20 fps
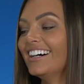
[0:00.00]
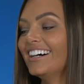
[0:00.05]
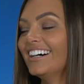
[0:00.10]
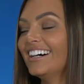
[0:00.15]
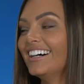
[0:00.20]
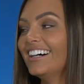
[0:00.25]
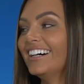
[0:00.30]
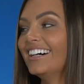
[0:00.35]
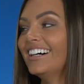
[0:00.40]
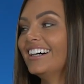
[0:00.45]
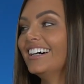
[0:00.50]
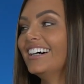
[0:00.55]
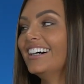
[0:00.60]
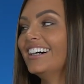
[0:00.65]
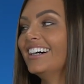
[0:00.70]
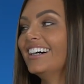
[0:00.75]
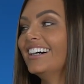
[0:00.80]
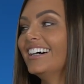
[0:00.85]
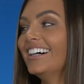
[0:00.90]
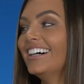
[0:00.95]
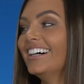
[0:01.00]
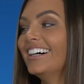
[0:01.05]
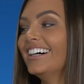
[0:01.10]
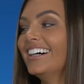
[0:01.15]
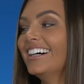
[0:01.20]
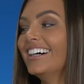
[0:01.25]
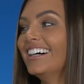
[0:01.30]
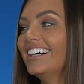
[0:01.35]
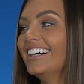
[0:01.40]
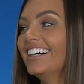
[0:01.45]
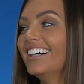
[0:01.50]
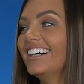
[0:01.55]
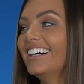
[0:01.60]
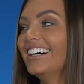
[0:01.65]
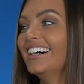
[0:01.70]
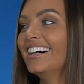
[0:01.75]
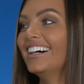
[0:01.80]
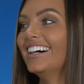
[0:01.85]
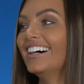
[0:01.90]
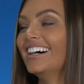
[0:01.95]

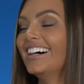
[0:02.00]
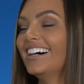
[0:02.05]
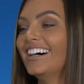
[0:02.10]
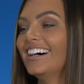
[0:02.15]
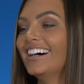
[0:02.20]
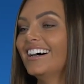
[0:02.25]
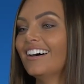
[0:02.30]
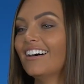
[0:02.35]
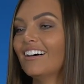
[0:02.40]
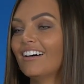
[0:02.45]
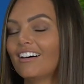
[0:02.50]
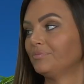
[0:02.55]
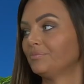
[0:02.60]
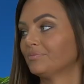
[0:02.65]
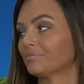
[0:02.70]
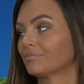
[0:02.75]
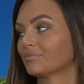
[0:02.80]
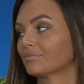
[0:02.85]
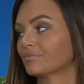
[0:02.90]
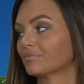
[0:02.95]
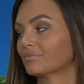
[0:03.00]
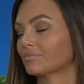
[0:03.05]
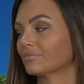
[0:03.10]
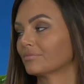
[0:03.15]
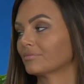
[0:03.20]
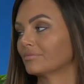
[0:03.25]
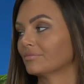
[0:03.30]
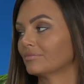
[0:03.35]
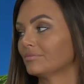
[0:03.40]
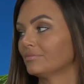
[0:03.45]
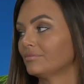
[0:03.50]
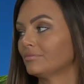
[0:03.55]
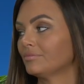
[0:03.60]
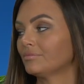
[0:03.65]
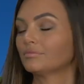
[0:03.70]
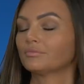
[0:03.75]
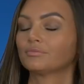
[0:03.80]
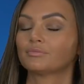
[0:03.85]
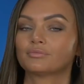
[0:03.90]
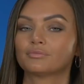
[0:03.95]

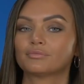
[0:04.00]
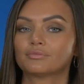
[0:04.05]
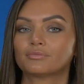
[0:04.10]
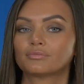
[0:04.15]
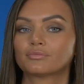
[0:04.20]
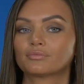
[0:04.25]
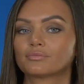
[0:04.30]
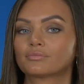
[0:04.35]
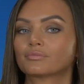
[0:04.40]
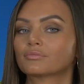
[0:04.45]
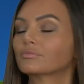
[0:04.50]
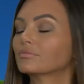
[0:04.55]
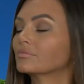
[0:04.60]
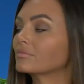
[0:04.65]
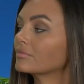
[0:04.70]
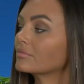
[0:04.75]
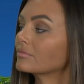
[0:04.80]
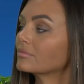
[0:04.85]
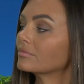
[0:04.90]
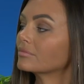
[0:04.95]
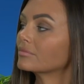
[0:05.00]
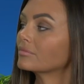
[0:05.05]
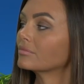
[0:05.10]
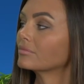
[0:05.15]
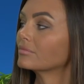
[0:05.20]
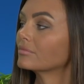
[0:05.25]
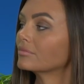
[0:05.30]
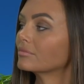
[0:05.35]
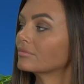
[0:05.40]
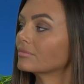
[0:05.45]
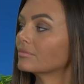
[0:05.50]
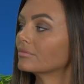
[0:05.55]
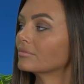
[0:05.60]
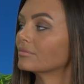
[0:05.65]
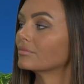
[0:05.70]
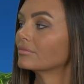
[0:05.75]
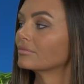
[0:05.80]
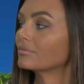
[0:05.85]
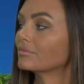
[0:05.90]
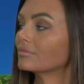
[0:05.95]

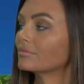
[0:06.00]
[no speech]